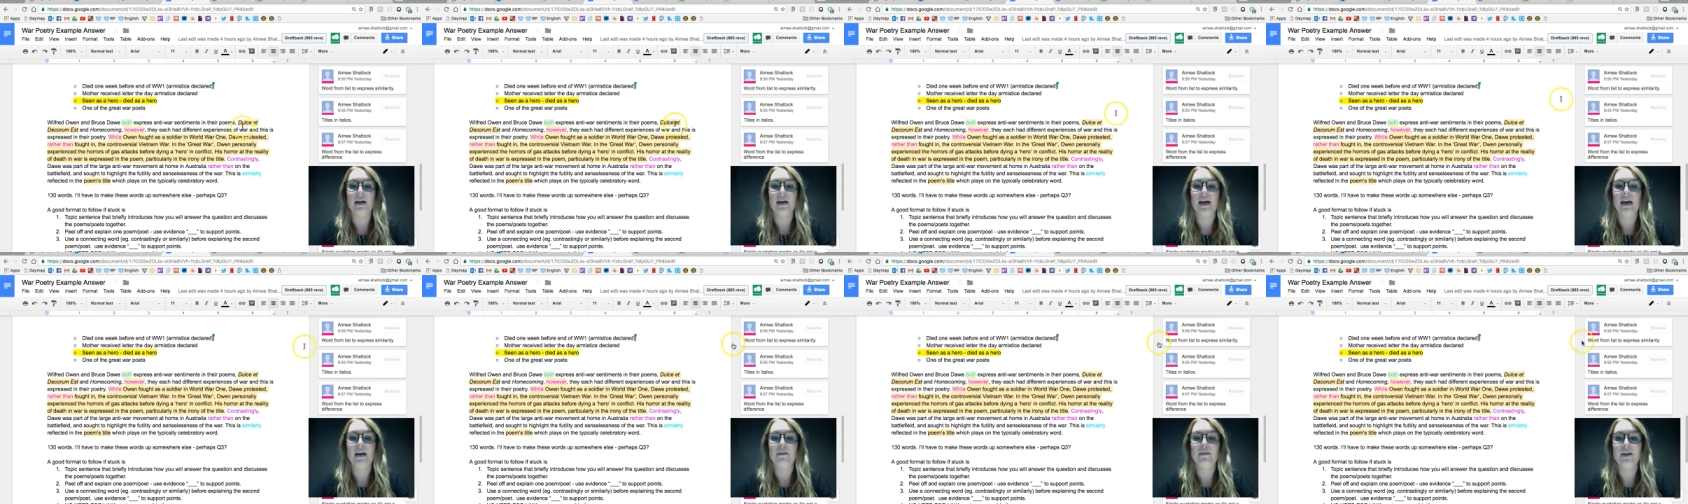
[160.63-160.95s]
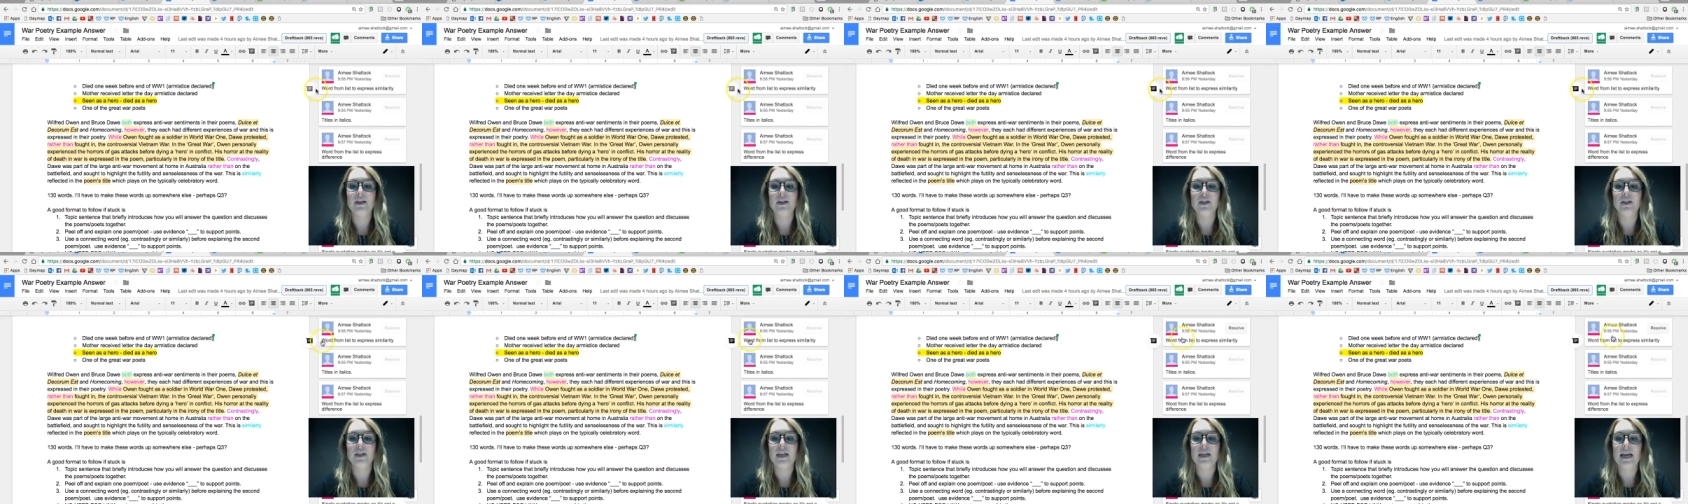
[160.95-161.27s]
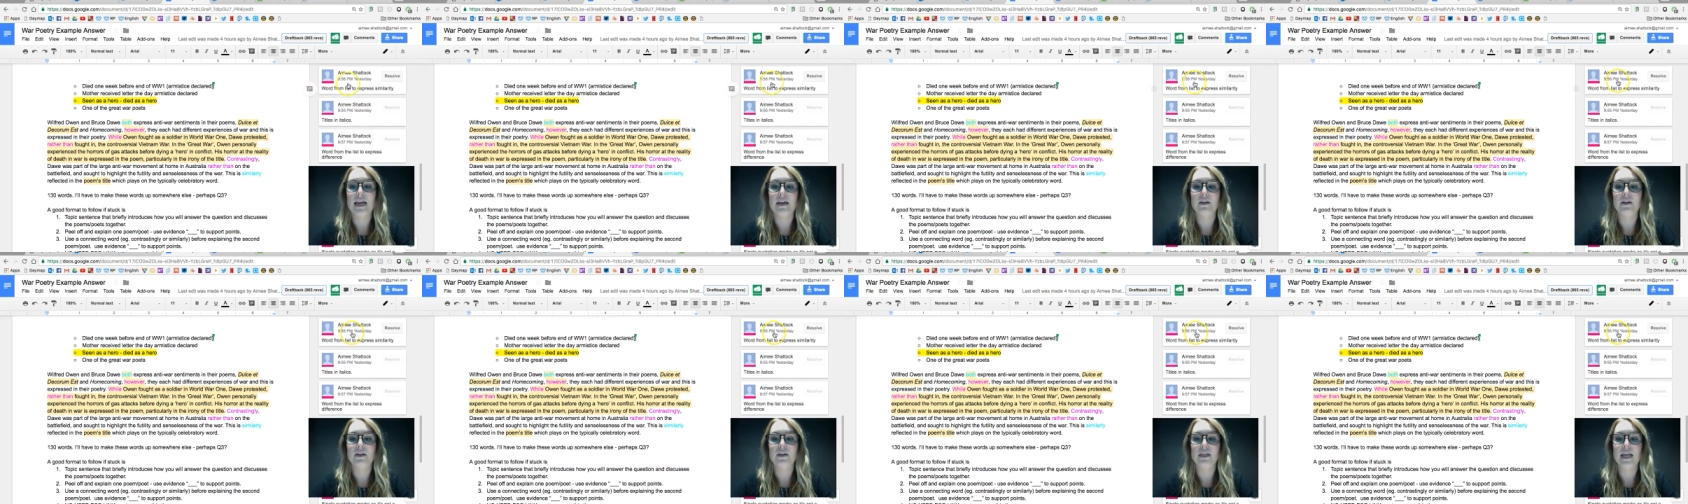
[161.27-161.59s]
I have actually
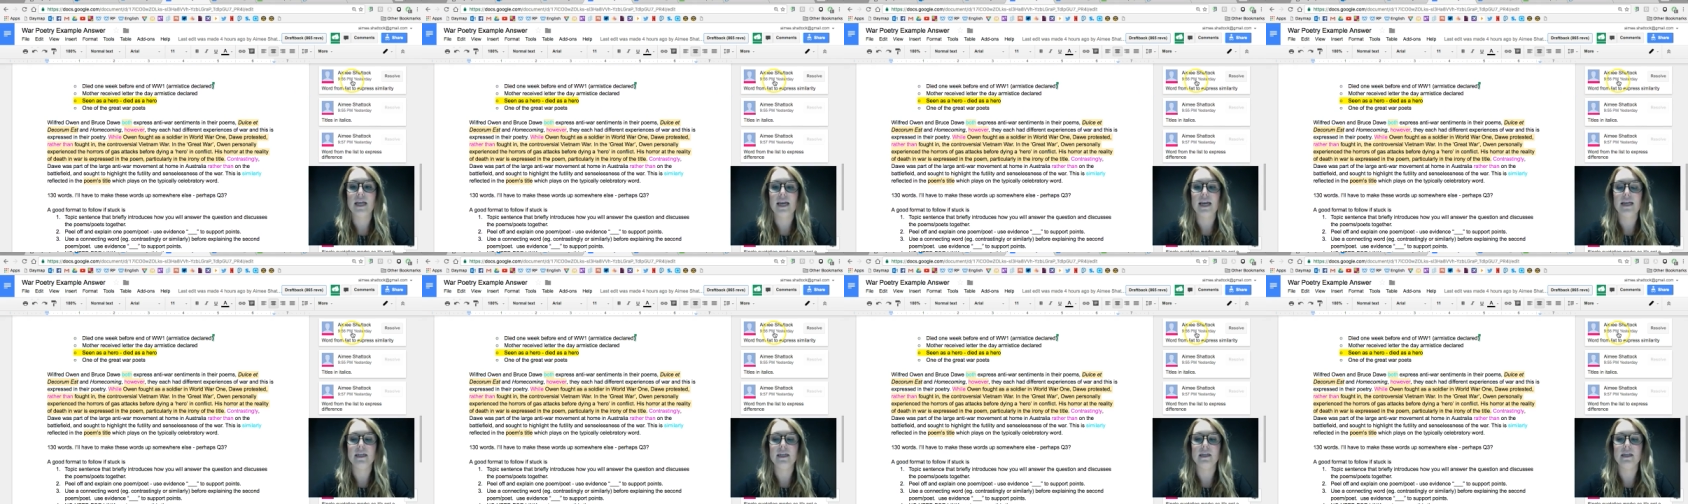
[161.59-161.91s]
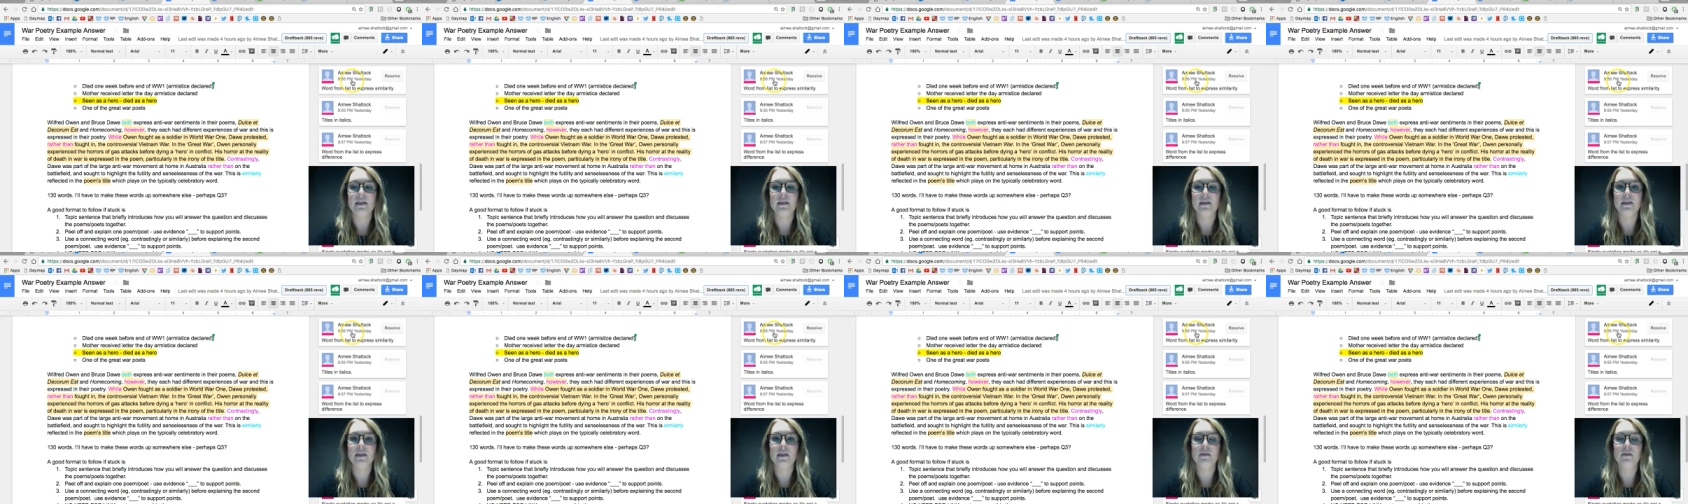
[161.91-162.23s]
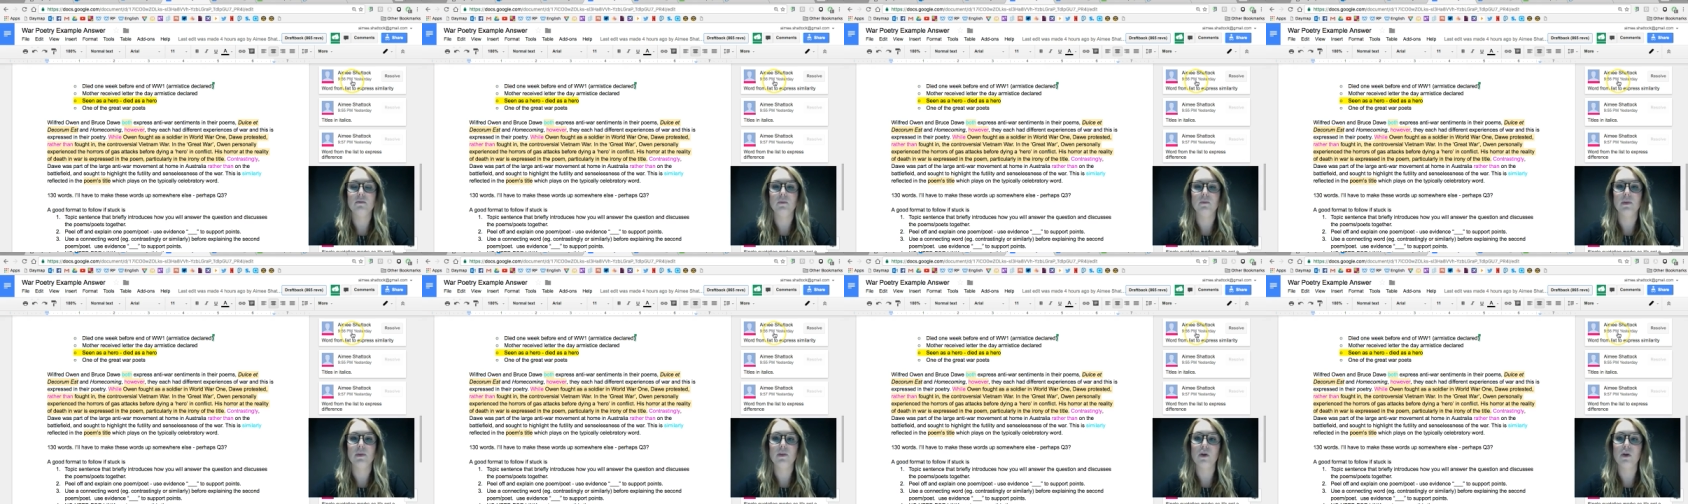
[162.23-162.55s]
annotated
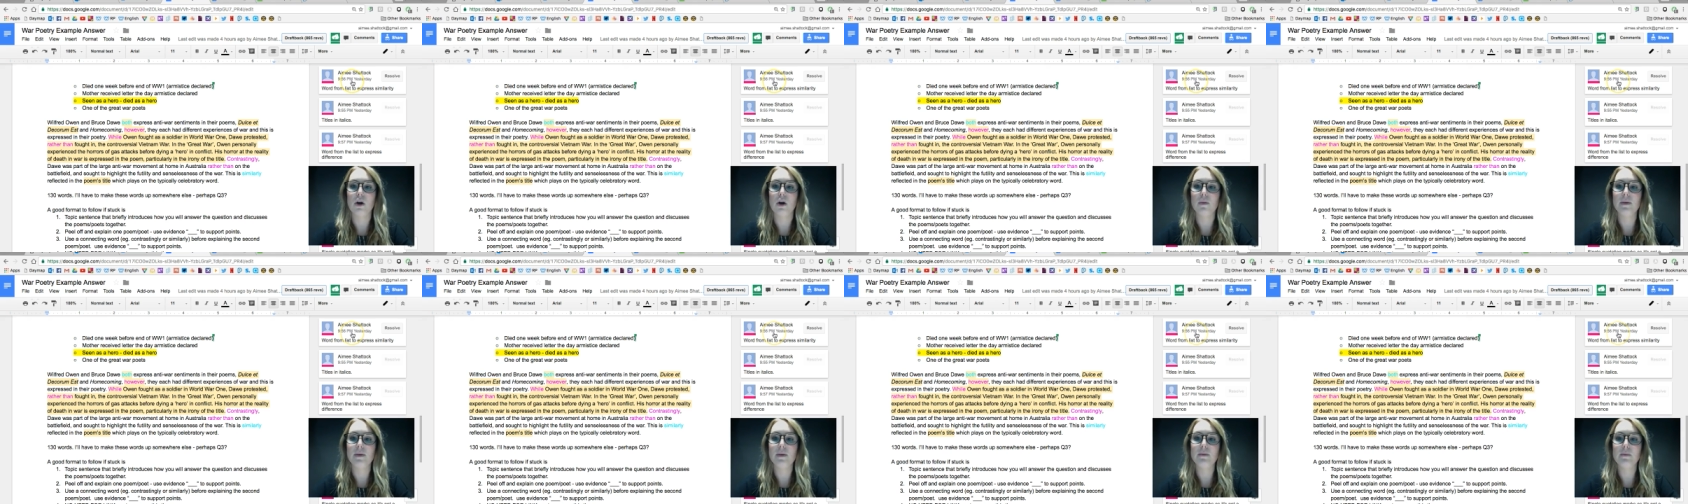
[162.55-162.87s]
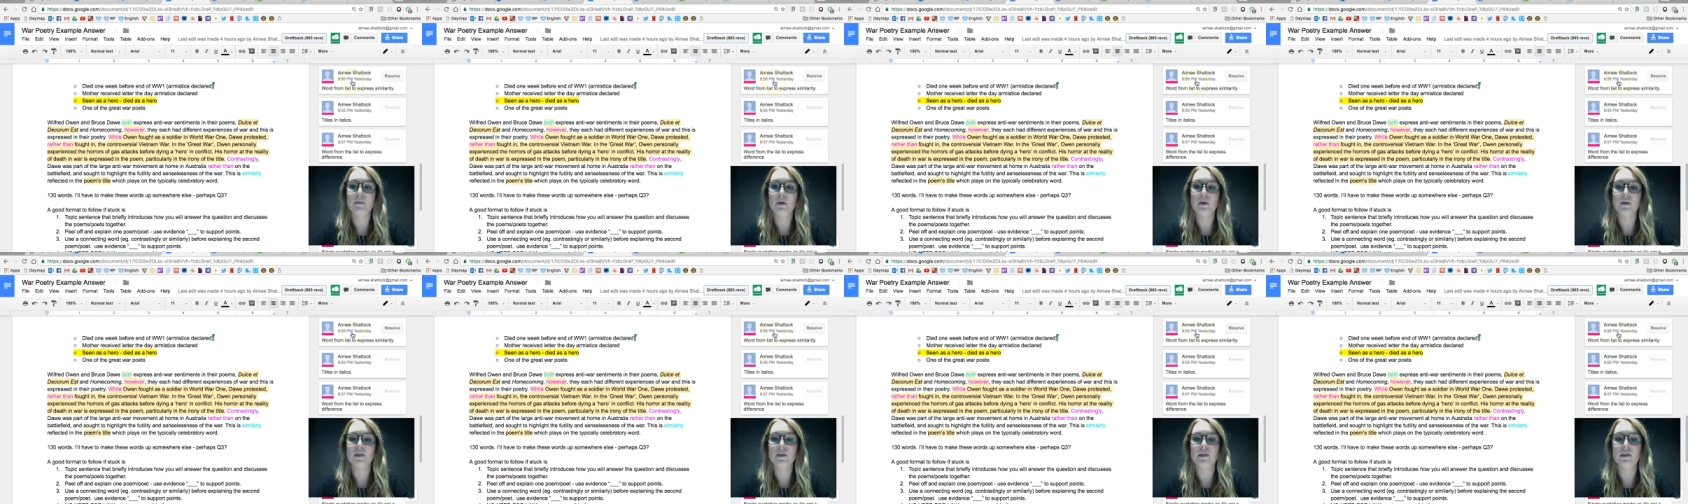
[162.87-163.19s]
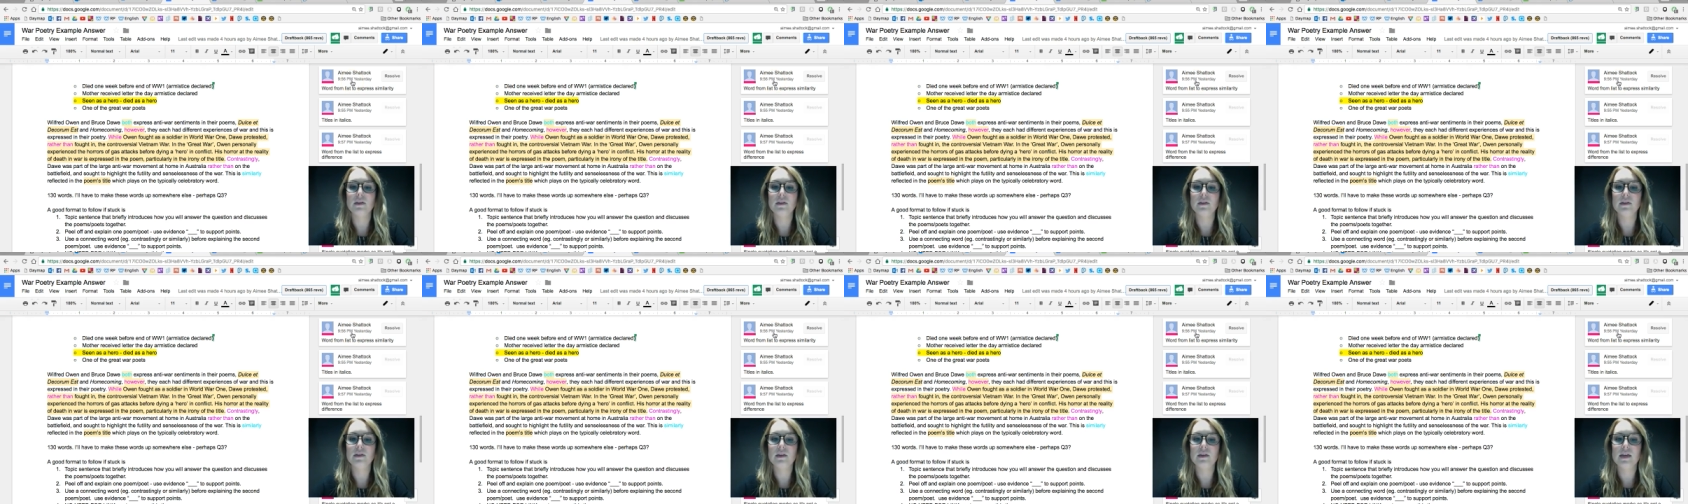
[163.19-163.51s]
with comment
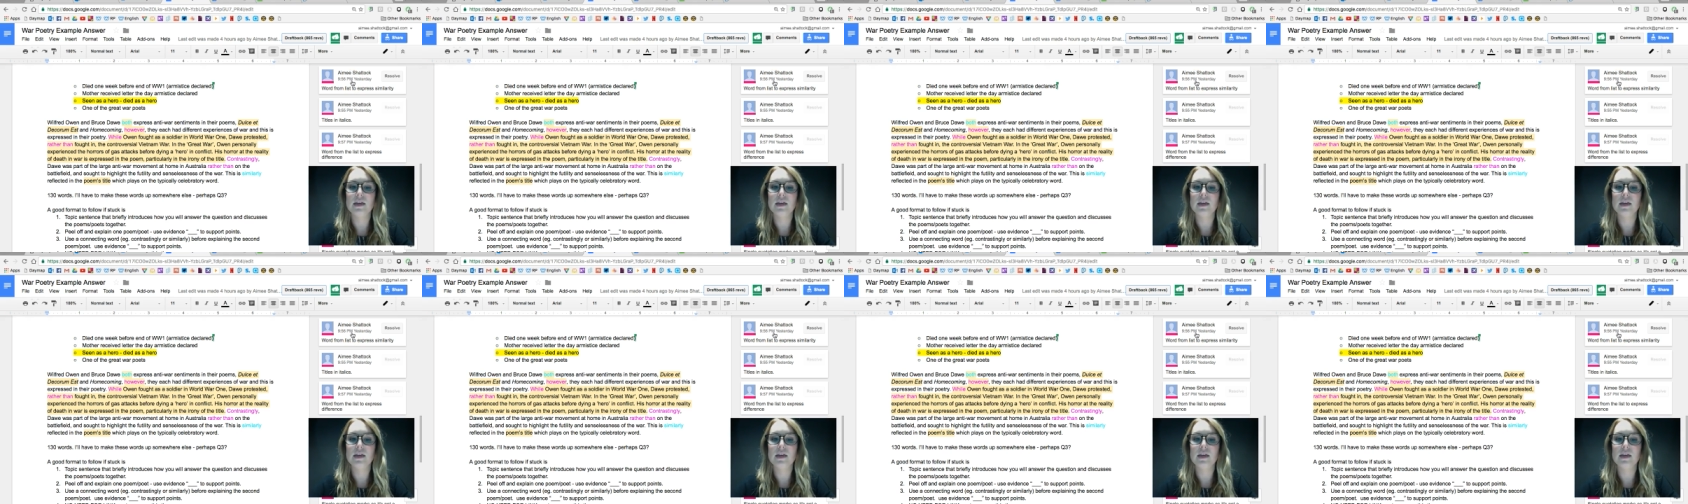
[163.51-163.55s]
boxes,